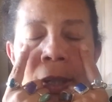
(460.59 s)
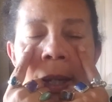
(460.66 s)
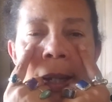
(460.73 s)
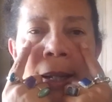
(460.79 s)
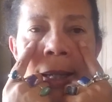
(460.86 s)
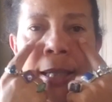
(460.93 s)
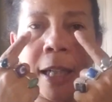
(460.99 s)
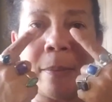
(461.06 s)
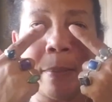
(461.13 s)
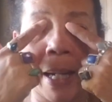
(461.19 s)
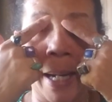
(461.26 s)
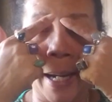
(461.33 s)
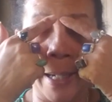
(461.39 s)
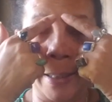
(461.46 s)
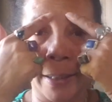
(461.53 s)
And I keep
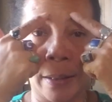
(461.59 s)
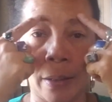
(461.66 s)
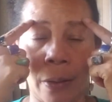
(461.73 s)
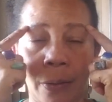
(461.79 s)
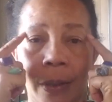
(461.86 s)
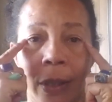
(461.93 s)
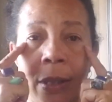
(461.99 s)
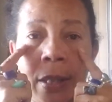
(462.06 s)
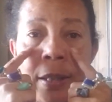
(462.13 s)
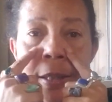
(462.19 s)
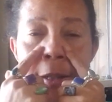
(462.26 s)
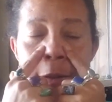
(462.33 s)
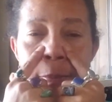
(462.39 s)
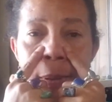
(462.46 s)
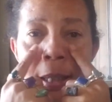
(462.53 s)
my eyes closed. And this
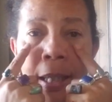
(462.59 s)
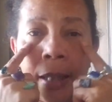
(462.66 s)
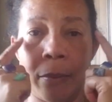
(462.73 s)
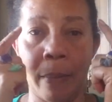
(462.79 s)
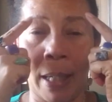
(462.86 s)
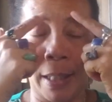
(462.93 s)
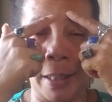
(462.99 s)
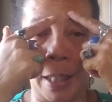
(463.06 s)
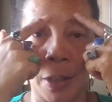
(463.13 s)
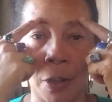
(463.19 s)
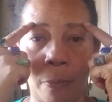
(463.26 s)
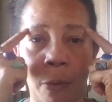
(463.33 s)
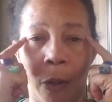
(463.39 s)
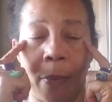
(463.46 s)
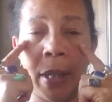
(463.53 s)
gives me like a
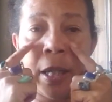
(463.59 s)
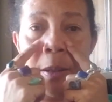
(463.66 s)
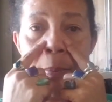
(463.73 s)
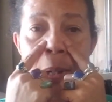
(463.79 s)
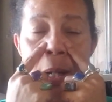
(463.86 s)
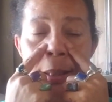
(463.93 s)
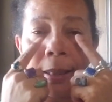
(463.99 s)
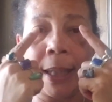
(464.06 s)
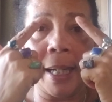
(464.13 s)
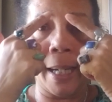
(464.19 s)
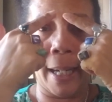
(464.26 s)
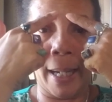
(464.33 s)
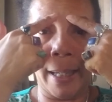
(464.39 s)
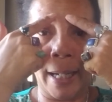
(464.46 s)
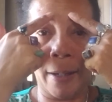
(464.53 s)
meditation moment and a pause.
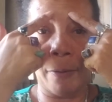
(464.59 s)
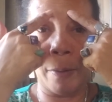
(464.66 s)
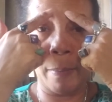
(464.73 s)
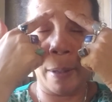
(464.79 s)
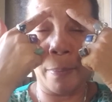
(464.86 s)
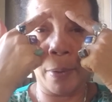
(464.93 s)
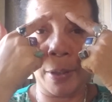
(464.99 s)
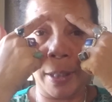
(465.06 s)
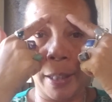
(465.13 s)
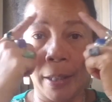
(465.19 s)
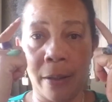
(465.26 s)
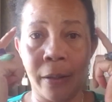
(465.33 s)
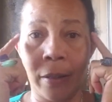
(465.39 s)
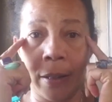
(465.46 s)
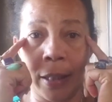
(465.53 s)
And I remember
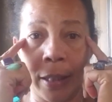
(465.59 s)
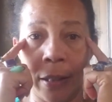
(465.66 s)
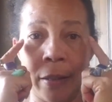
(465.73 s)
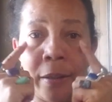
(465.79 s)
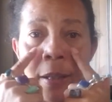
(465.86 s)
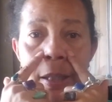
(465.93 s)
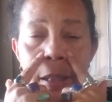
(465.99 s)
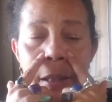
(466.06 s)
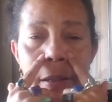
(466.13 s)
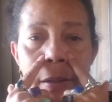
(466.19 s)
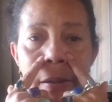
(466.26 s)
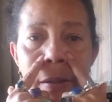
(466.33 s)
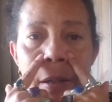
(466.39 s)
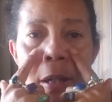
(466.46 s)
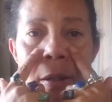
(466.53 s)
here, here, and
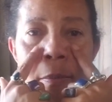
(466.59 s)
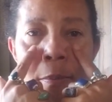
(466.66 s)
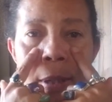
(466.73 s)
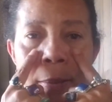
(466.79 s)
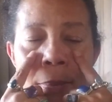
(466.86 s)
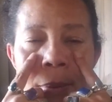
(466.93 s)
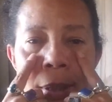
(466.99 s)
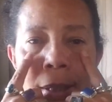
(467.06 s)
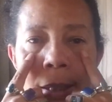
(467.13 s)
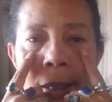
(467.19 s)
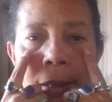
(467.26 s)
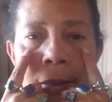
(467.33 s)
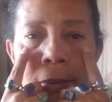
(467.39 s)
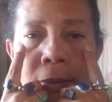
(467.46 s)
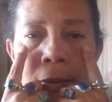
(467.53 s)
here, my breathing.